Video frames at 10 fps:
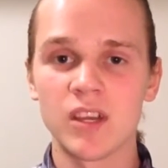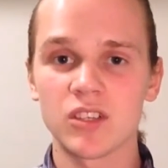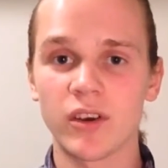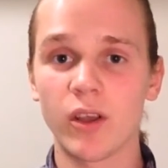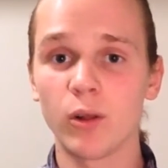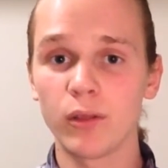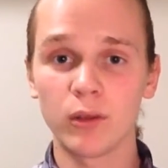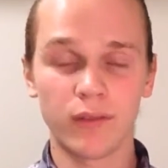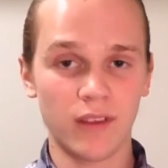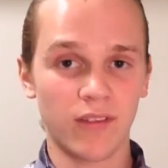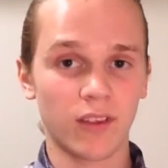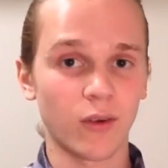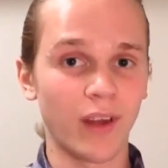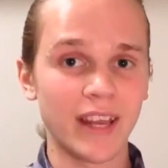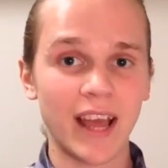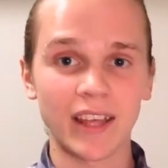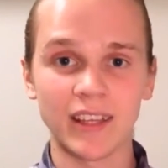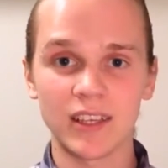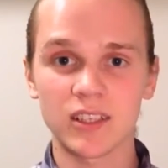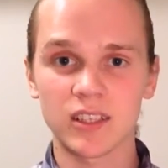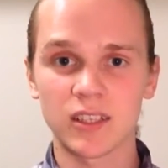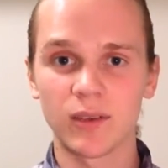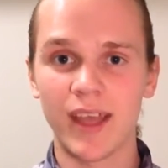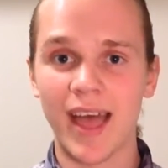sharing all of these great ideas